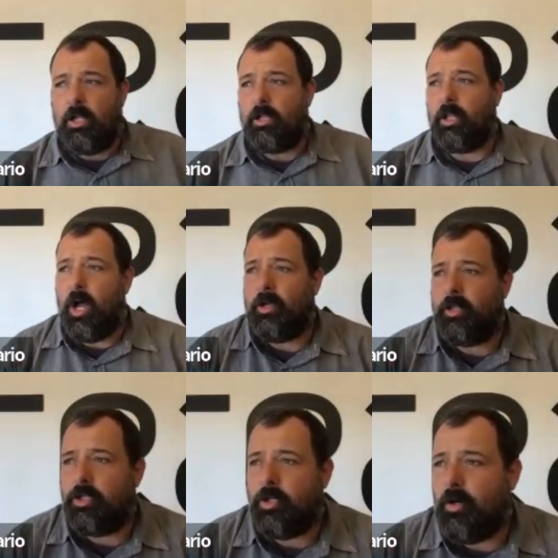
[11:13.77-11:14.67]
Long and
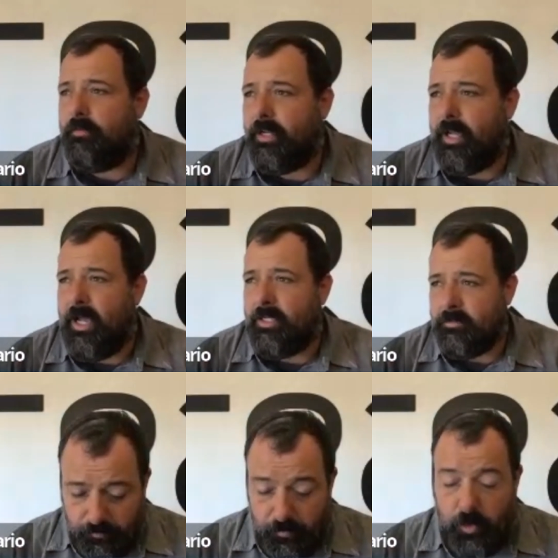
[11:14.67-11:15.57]
the short of it,
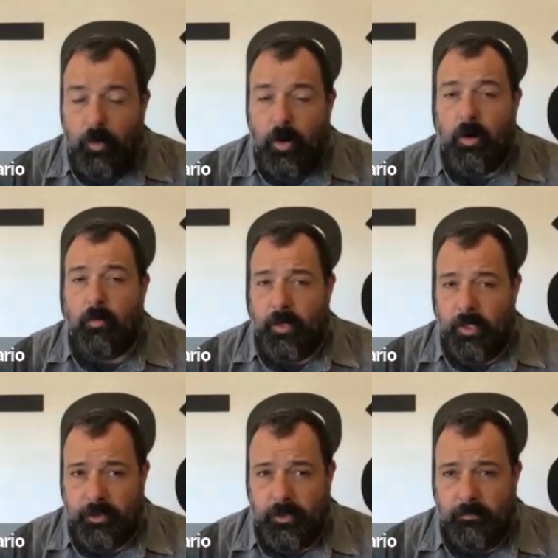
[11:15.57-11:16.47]
guys, you are a
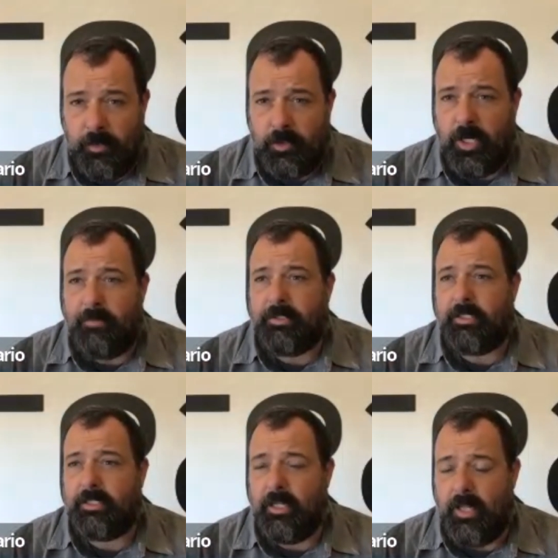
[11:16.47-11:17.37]
realtor. Your job is
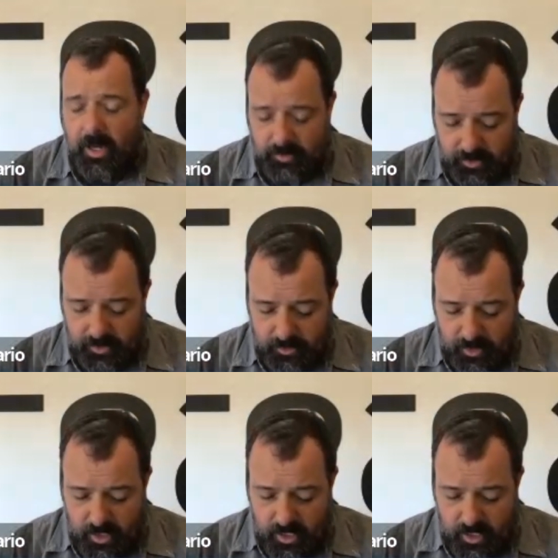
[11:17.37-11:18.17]
to sell houses.